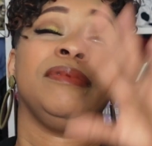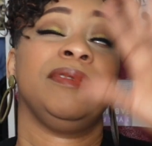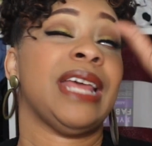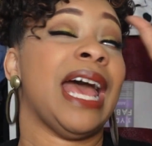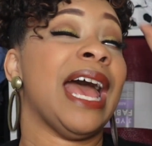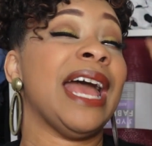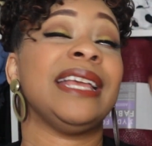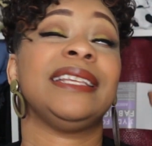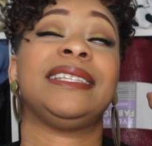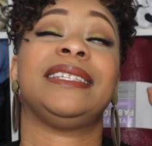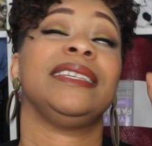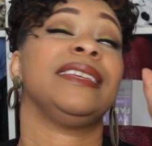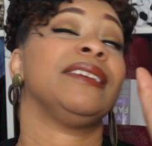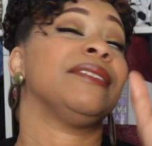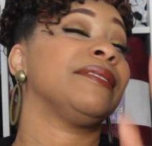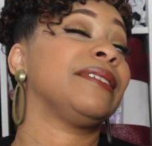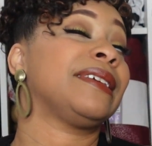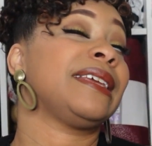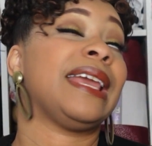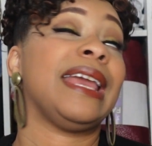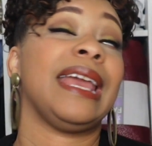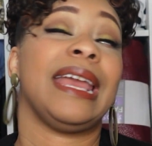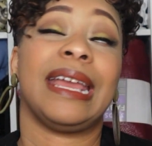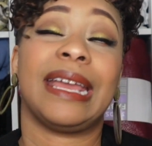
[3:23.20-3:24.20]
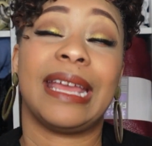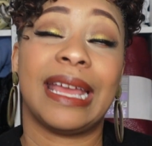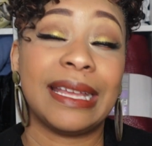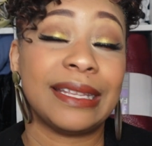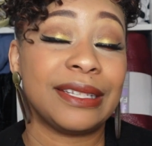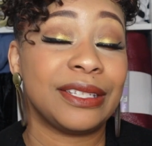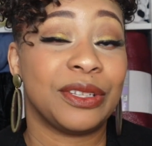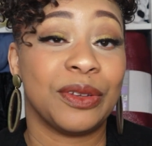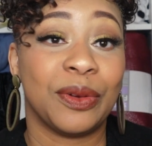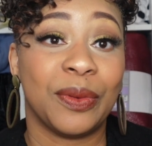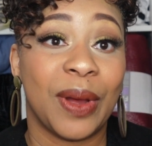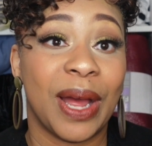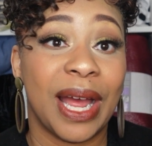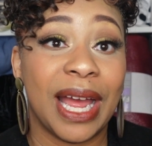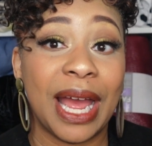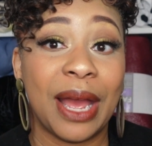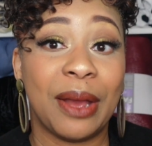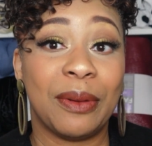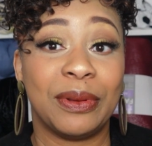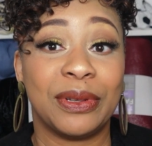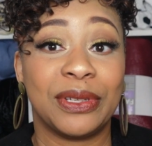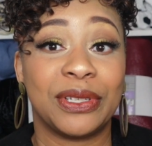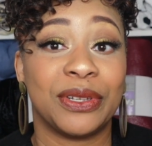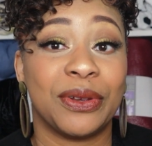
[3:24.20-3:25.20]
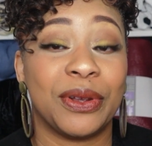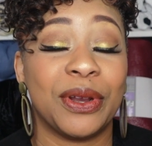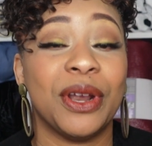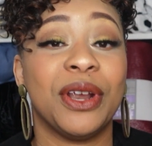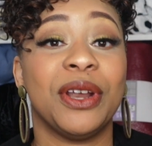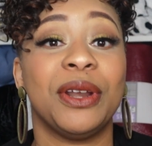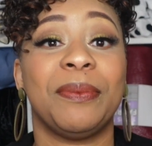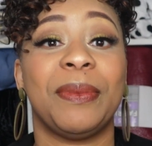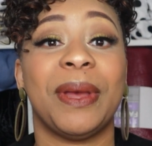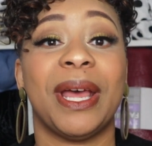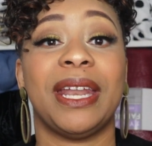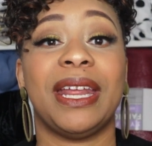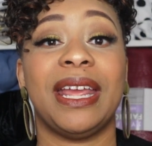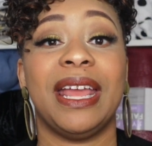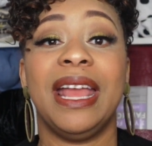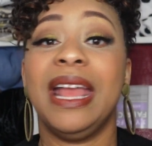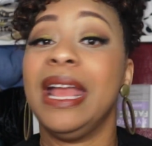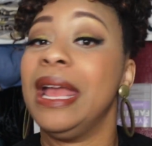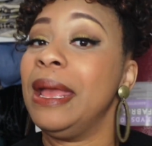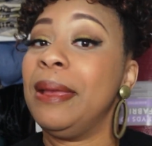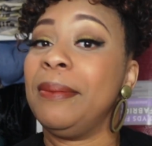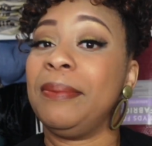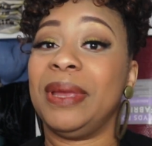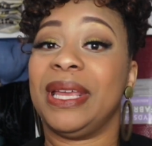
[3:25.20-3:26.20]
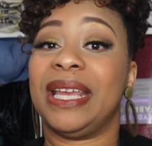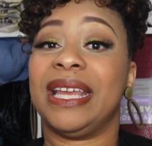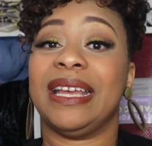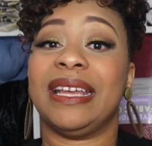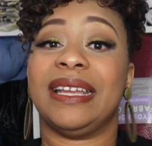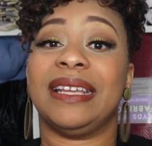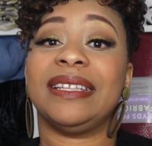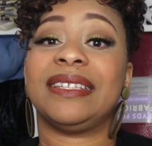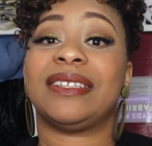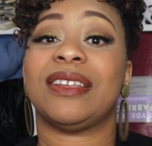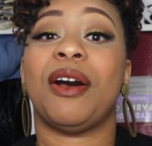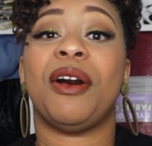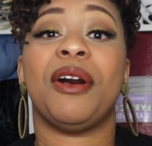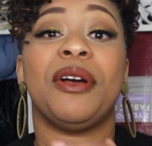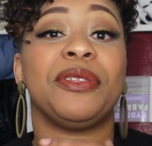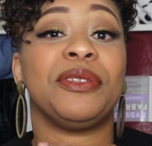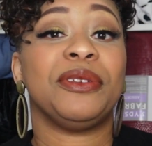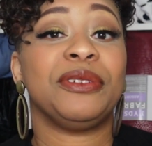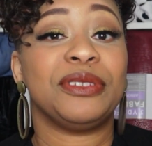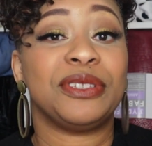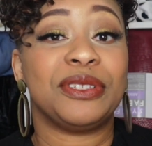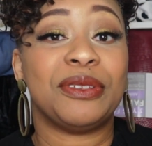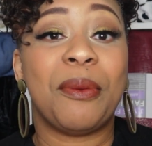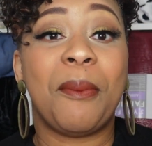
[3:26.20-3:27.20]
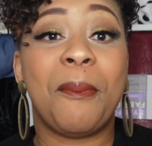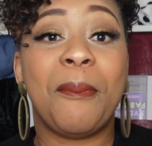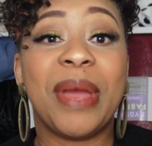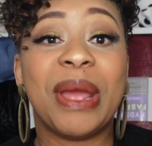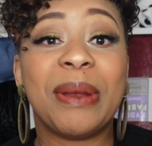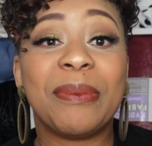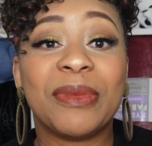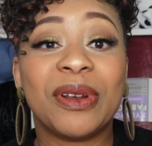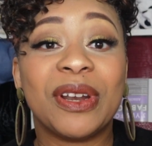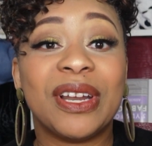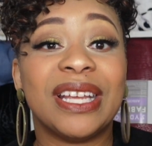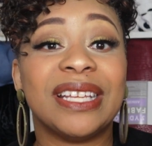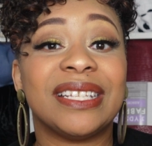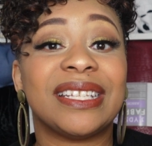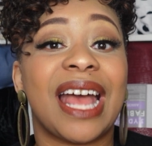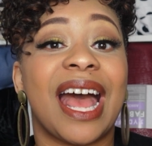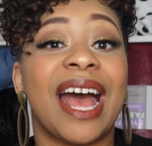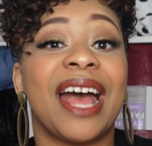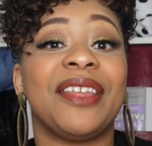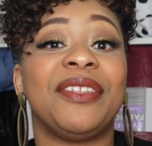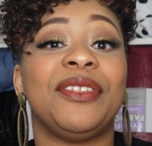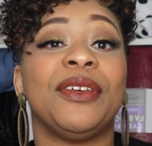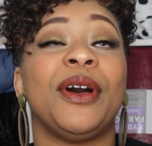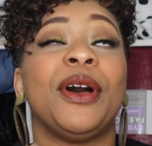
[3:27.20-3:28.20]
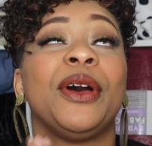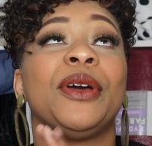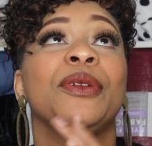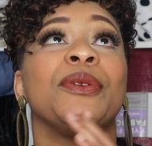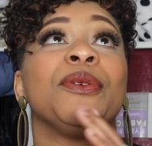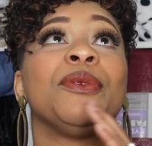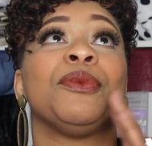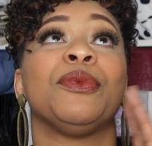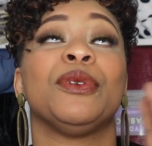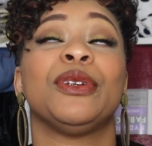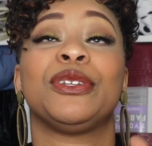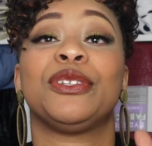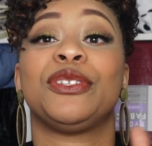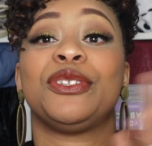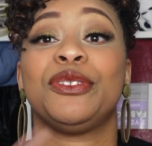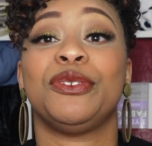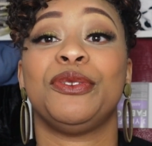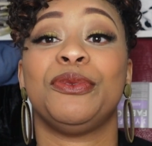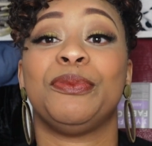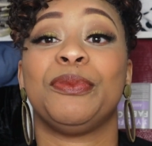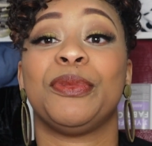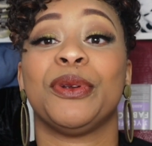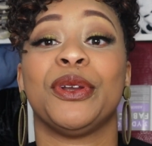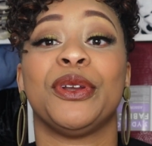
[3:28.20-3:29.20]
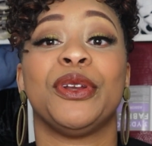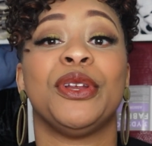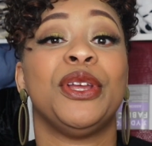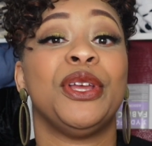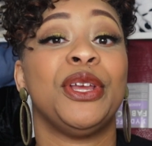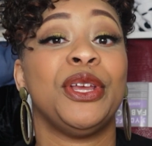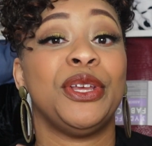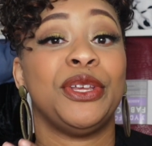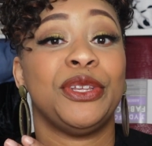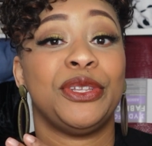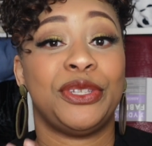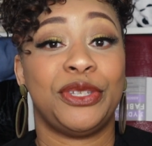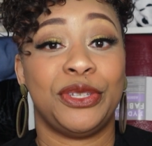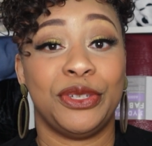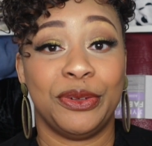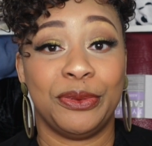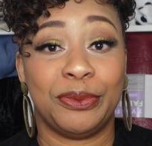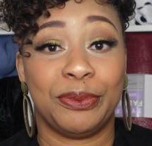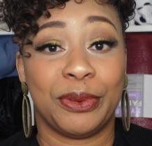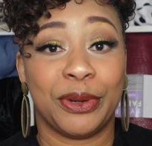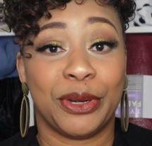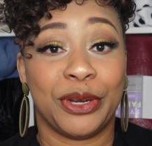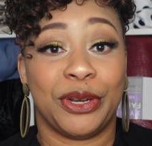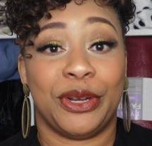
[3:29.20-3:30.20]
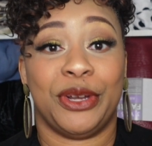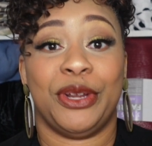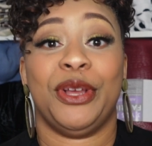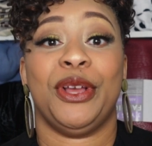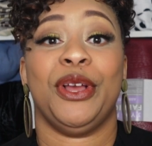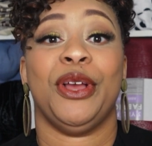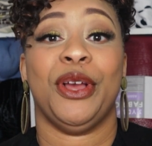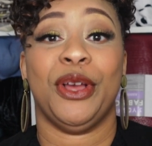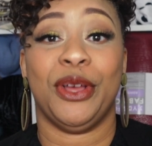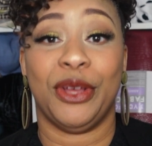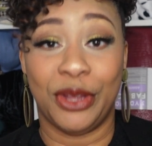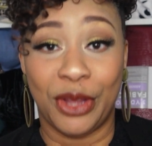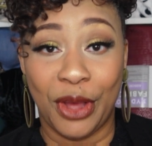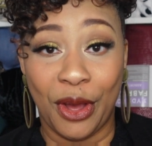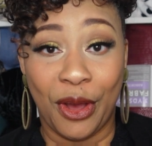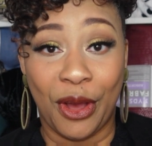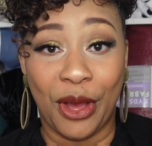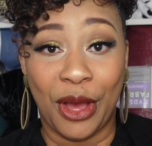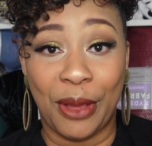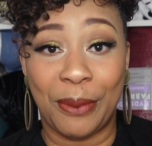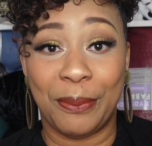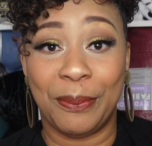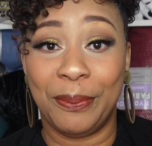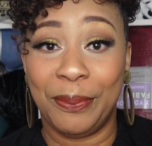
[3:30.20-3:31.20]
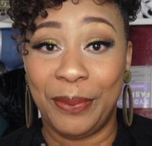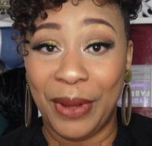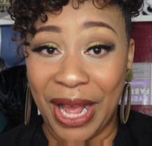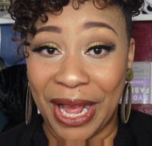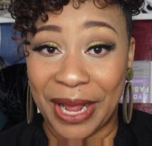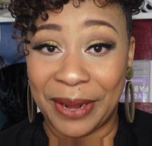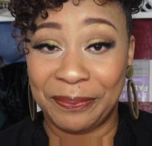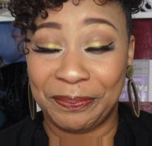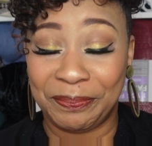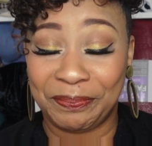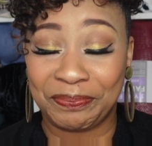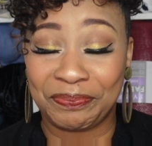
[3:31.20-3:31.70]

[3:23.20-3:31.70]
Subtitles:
icing on the cake as to why I was so hurt about it, because all those memories I thought were super gone. But